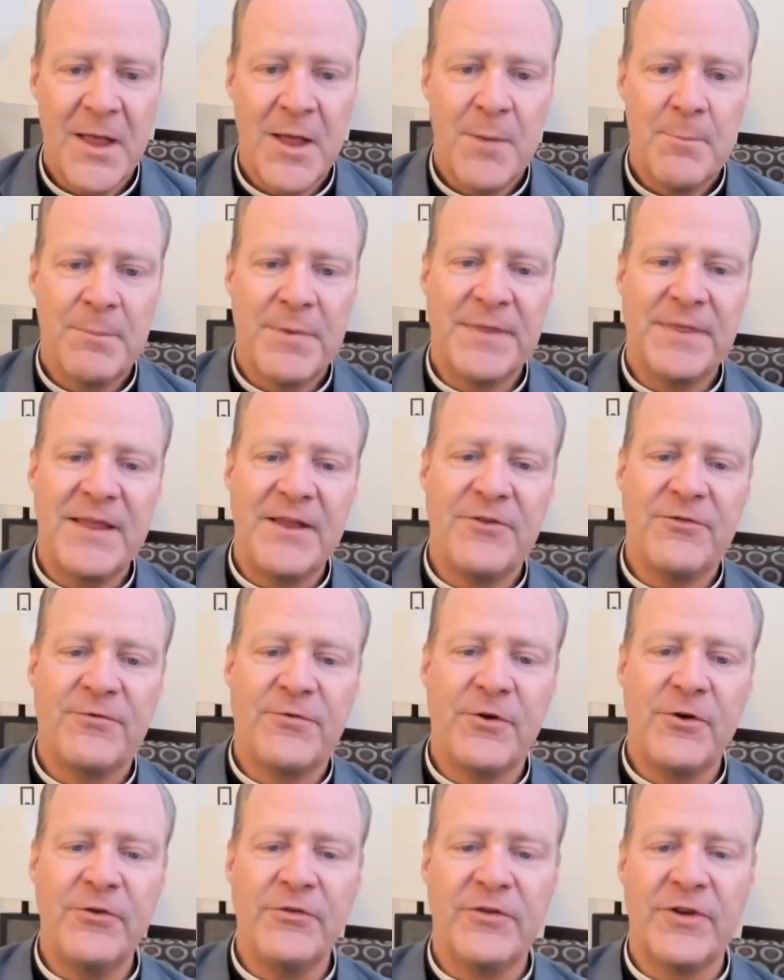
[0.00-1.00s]
But these
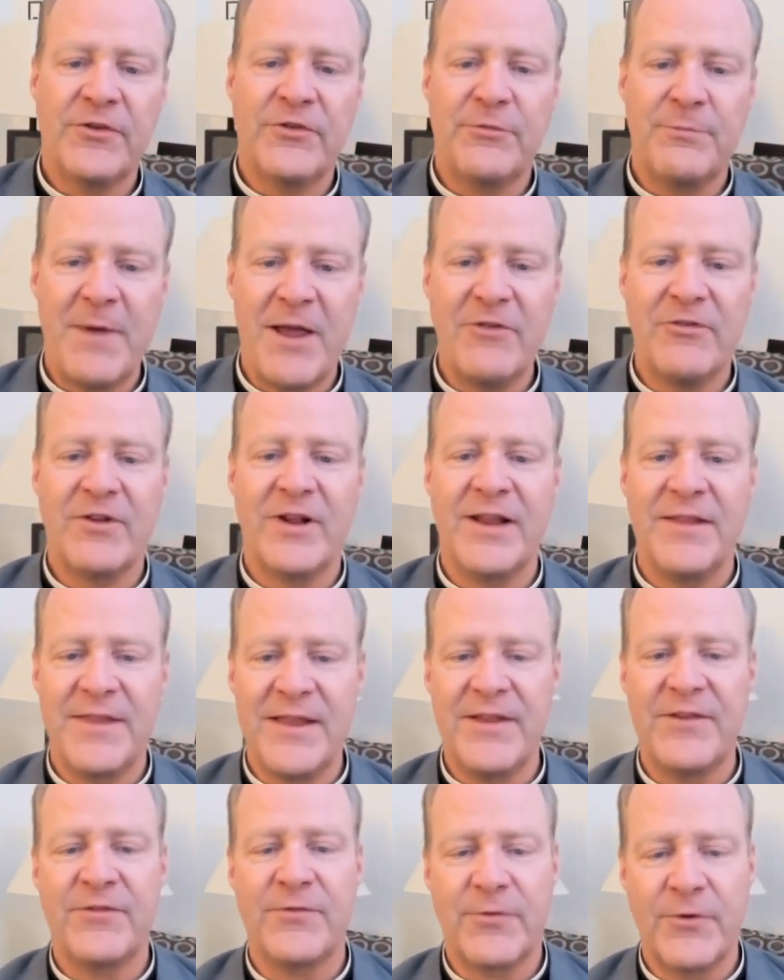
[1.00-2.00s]
first, especially
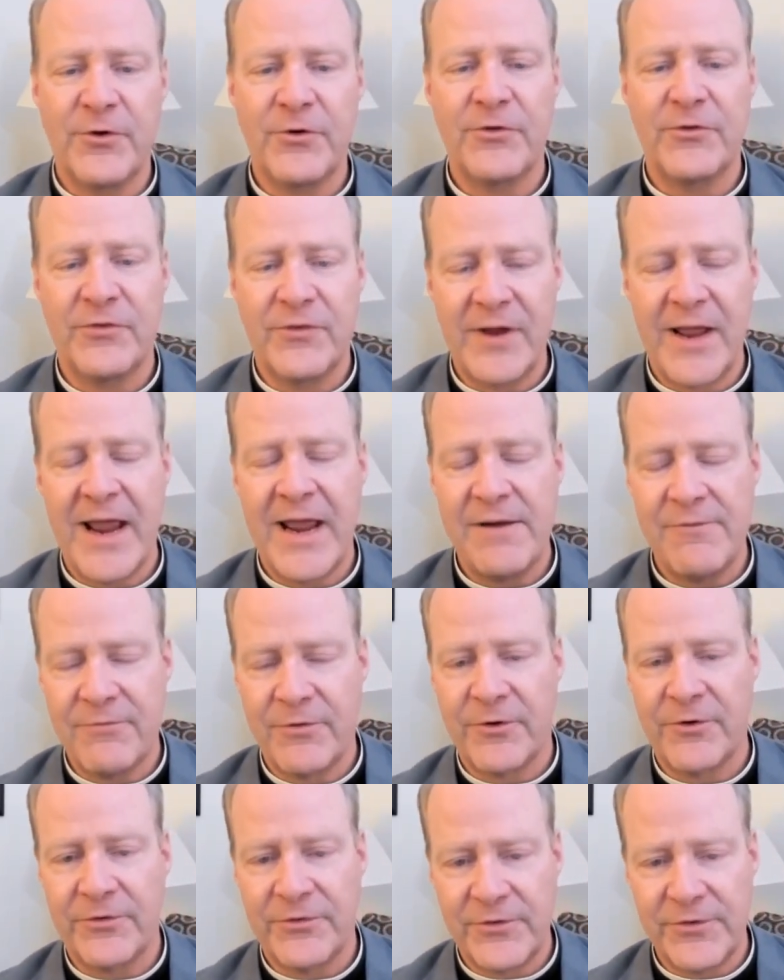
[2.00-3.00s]
these first eight
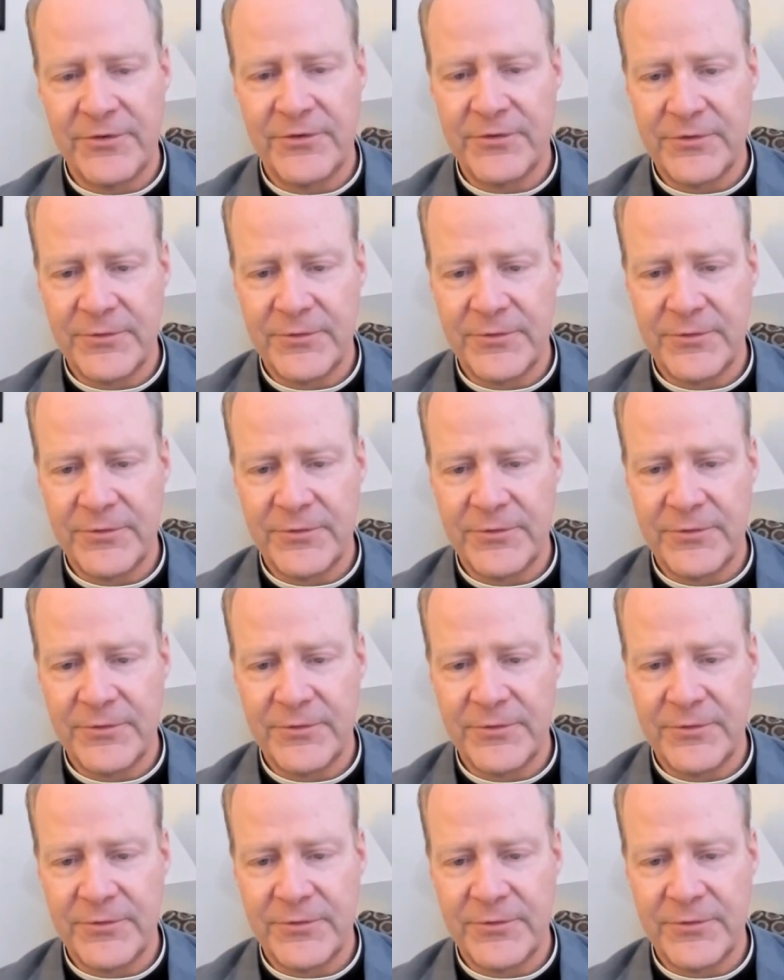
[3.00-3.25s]
verses,